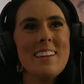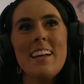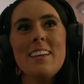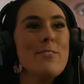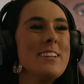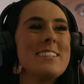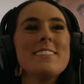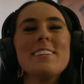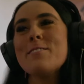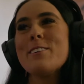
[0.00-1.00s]
anyone
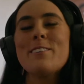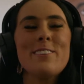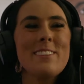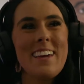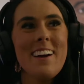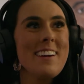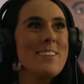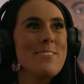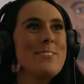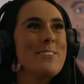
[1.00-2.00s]

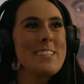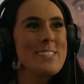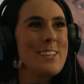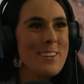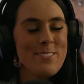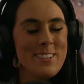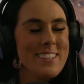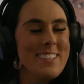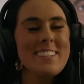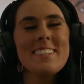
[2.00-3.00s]
want to talk about
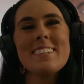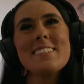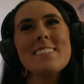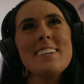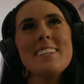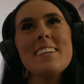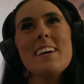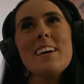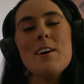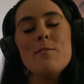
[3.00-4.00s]
it? It's good.
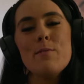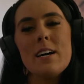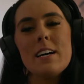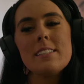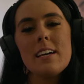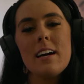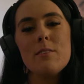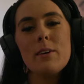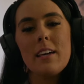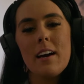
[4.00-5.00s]
But
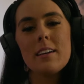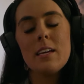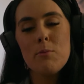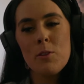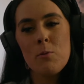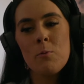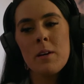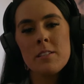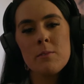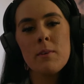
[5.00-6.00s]
yeah, keeping the
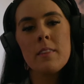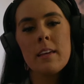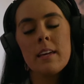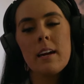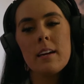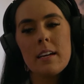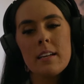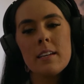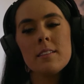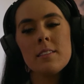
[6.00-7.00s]
momentum, I think, yeah,
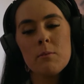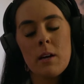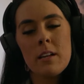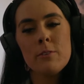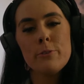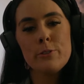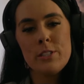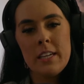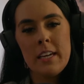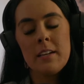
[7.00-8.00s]
getting some kind of
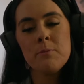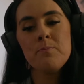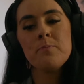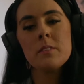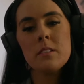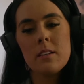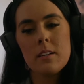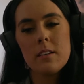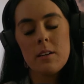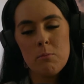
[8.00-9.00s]
routine,
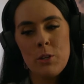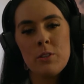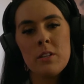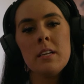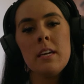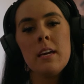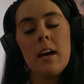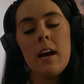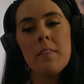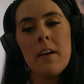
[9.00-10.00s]
community,
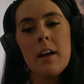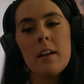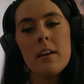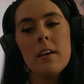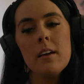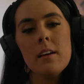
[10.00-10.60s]
and then